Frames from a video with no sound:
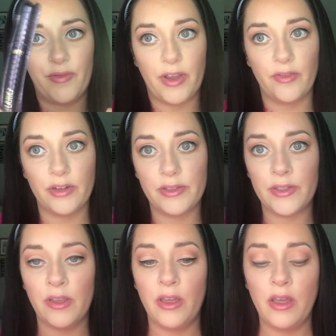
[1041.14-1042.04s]
of my
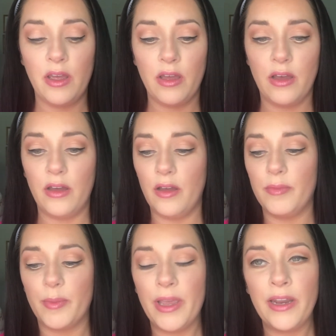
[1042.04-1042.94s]
favorites.
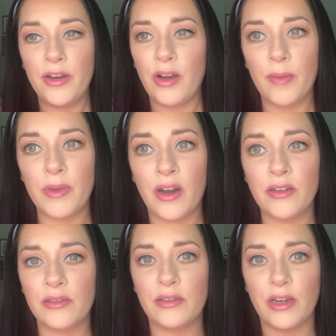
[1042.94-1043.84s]
Um, the Maneater I'm
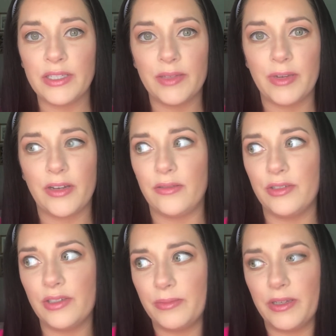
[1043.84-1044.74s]
not crazy about
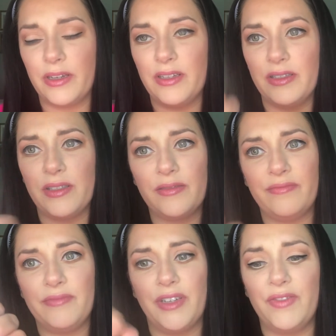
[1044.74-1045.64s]
just because
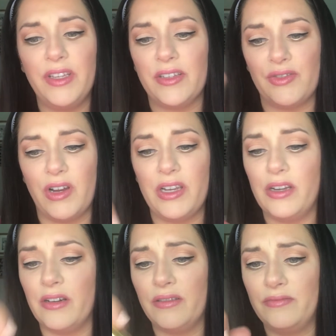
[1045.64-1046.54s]
of this right
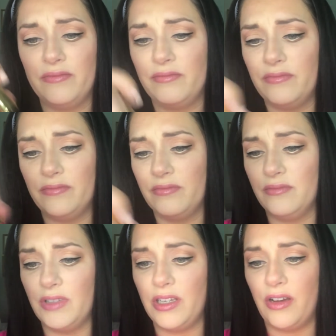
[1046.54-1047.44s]
here.
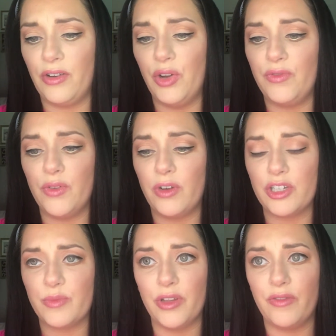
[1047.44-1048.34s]
And y'all know if you
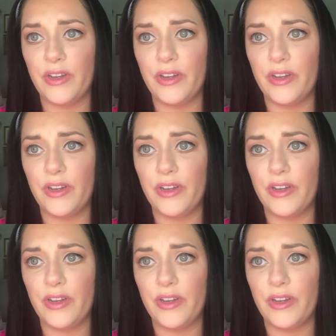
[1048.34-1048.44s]
watch my other